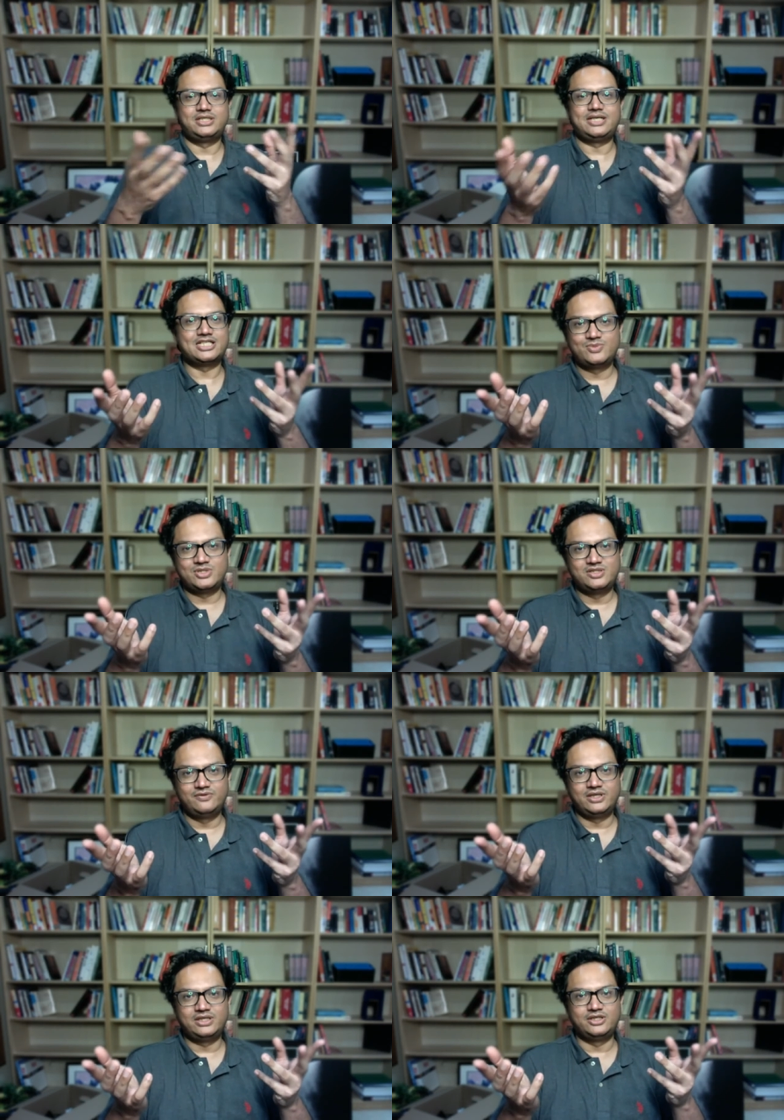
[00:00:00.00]
a
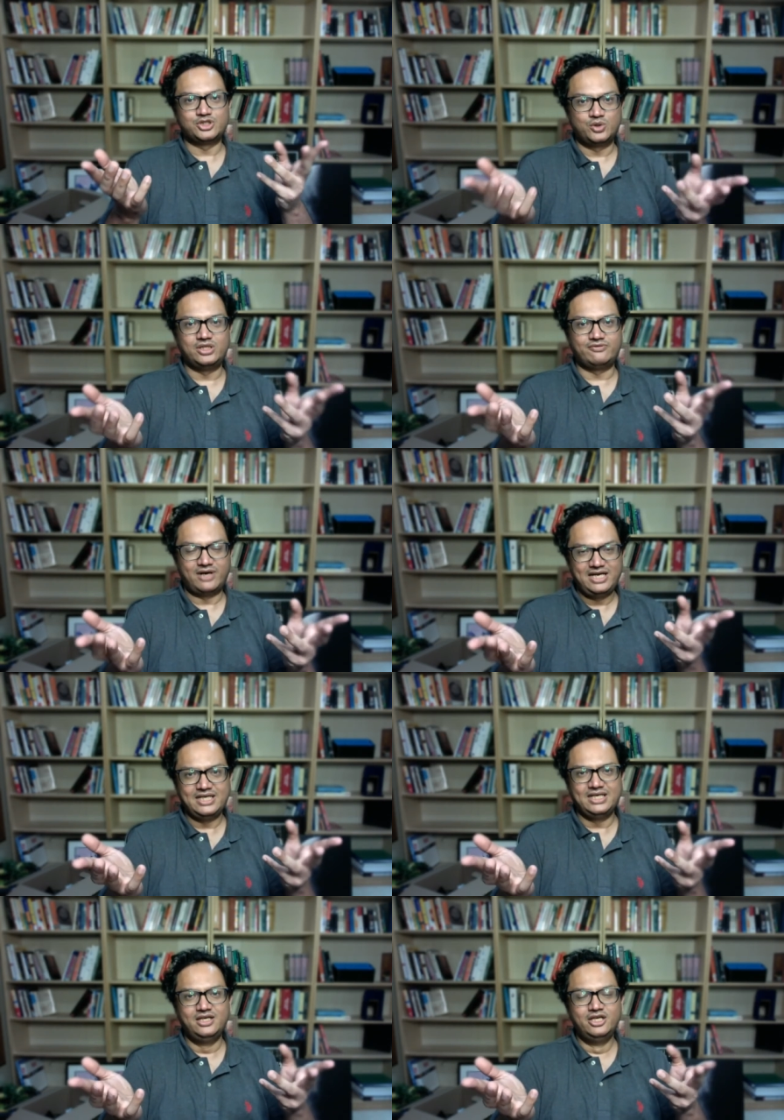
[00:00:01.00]
task-specific dystonia of
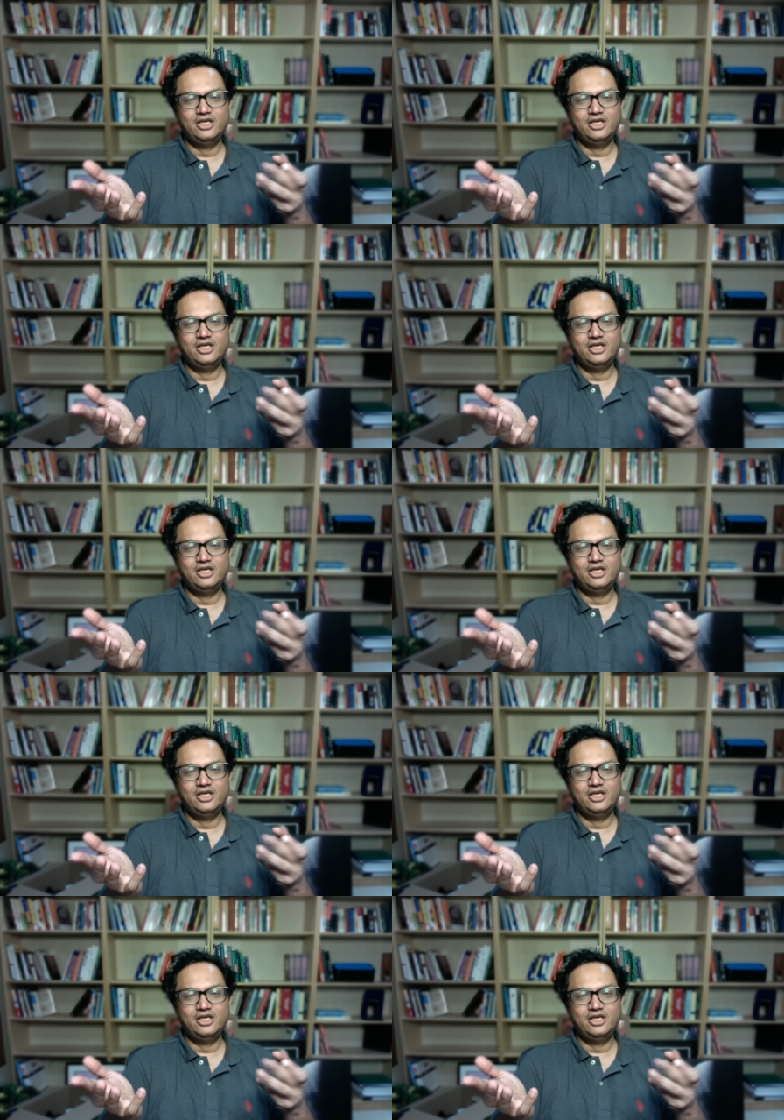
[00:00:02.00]
writing,